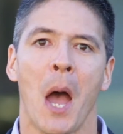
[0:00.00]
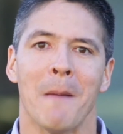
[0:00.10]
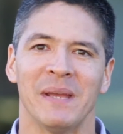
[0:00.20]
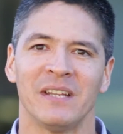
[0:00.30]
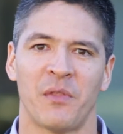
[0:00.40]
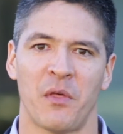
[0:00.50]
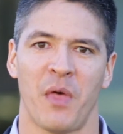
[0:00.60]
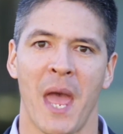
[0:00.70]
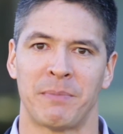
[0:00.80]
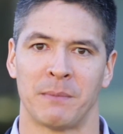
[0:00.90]
mean that
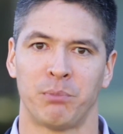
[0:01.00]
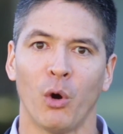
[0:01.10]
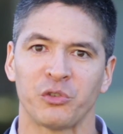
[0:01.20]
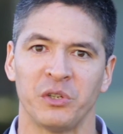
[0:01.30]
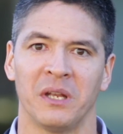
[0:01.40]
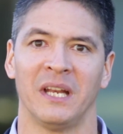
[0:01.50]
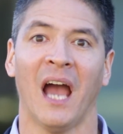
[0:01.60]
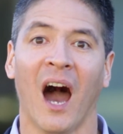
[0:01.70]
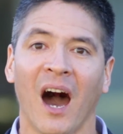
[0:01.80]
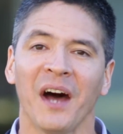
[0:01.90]
they're proportionally
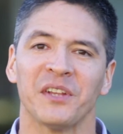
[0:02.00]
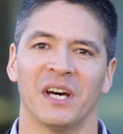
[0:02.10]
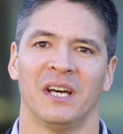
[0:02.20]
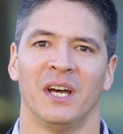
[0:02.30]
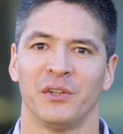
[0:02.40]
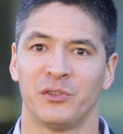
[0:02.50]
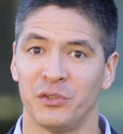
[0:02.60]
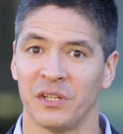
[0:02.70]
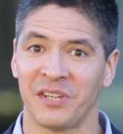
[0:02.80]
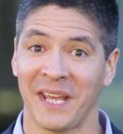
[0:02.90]
harder to
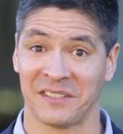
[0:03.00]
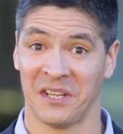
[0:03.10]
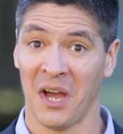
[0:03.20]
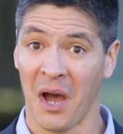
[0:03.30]
detect